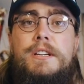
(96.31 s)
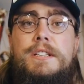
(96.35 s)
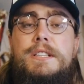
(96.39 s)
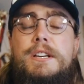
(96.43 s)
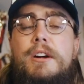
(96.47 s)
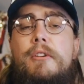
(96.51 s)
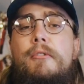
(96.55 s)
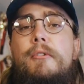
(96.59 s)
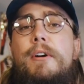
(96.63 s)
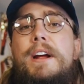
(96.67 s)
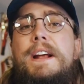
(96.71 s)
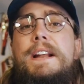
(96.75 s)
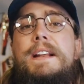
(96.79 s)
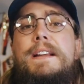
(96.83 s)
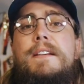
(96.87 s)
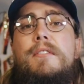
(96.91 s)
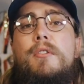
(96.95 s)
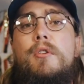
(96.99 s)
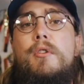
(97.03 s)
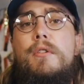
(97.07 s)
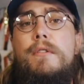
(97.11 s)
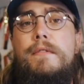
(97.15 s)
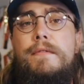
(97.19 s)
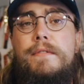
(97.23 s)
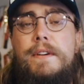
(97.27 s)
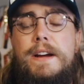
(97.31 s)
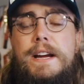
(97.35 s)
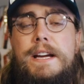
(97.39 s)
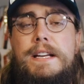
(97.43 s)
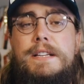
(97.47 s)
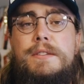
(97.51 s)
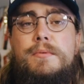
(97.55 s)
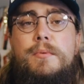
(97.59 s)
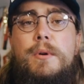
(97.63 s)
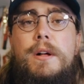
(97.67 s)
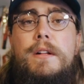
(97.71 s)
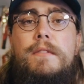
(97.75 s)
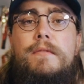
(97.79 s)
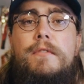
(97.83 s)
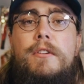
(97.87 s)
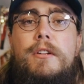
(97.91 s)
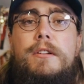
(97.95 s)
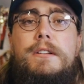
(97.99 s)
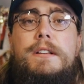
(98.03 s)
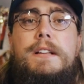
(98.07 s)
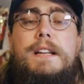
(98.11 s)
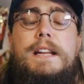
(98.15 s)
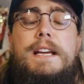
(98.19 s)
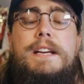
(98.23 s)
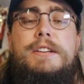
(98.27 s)
directly off a 12
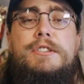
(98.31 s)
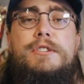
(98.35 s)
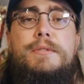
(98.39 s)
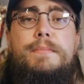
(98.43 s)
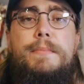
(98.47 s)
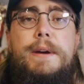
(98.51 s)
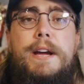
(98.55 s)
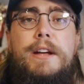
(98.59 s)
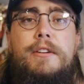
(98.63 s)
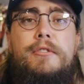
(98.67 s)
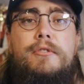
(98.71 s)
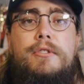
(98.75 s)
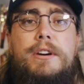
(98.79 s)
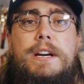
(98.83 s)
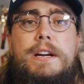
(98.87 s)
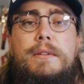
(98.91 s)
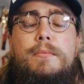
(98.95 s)
volt leisure battery.